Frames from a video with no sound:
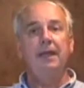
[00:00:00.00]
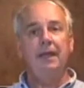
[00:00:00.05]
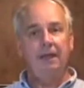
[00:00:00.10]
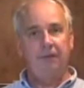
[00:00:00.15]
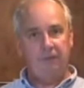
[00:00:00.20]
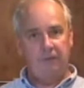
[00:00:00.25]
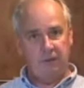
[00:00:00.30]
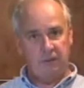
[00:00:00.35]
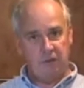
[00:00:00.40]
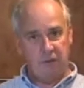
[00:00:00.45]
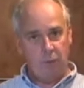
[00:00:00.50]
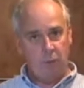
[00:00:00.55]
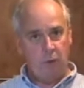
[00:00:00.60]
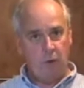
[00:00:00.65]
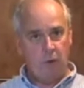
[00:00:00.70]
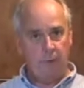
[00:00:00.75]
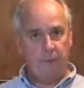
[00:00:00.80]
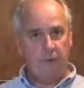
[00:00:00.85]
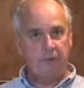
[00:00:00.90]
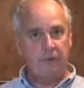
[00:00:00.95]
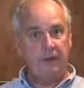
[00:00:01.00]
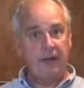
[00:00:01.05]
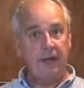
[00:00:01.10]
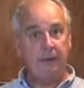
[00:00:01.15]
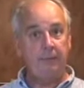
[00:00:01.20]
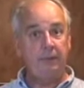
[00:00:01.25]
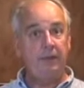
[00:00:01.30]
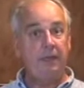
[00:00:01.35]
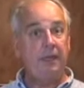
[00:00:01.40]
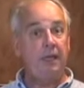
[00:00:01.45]
if it's a warmer
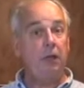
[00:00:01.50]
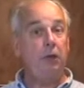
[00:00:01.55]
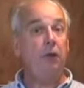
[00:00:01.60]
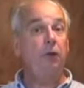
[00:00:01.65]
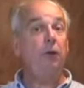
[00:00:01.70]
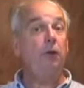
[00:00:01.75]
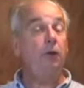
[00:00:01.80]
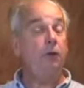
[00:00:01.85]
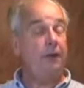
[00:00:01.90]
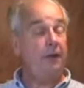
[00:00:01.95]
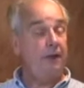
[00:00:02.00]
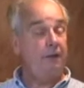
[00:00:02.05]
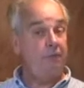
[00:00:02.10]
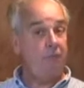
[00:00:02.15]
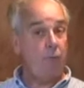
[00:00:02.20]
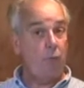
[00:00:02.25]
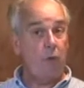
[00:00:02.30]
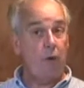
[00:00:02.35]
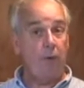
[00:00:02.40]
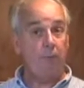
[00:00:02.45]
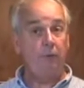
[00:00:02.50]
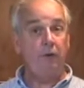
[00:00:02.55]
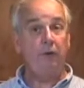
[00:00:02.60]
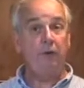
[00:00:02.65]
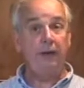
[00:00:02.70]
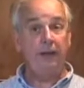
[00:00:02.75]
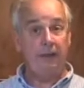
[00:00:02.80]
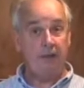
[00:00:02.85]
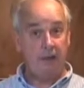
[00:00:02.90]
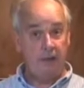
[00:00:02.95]
time of the year or you have warmer
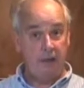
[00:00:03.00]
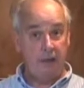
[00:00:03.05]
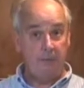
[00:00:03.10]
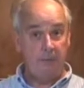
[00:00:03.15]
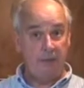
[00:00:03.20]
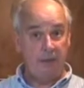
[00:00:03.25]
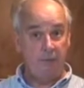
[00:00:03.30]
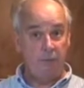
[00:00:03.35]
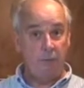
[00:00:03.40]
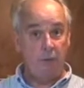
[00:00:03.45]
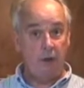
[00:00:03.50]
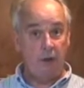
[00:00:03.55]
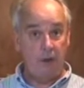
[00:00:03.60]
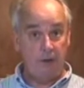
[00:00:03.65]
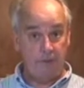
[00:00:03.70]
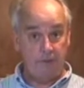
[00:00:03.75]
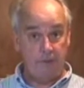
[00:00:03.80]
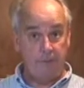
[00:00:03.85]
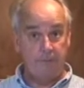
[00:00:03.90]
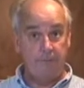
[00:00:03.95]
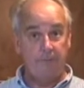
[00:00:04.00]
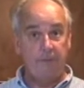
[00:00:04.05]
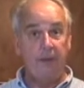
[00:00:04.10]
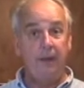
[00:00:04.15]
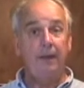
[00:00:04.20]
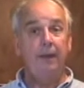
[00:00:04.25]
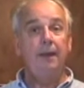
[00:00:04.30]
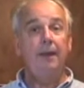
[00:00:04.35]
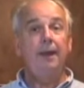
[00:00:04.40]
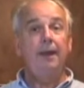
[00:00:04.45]
incoming water.
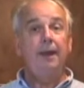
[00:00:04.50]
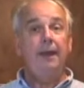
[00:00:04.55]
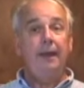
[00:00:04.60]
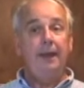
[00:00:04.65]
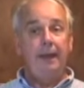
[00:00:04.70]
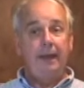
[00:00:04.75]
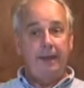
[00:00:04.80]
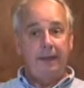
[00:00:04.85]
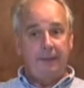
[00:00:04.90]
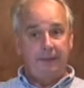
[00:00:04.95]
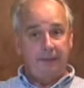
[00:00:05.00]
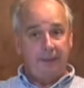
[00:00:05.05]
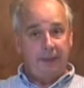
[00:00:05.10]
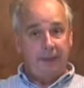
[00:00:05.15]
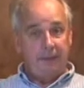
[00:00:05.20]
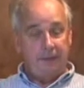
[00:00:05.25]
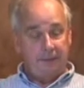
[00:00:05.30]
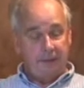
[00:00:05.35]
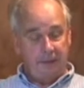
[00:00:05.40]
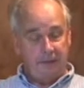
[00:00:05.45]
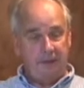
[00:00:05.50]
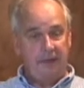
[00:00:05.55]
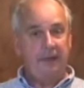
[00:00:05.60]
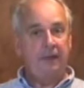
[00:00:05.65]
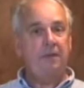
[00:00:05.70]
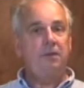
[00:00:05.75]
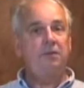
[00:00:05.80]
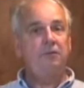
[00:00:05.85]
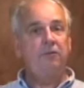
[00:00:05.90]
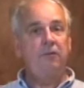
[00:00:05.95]
The
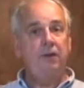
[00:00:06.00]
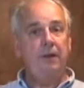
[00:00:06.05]
thing to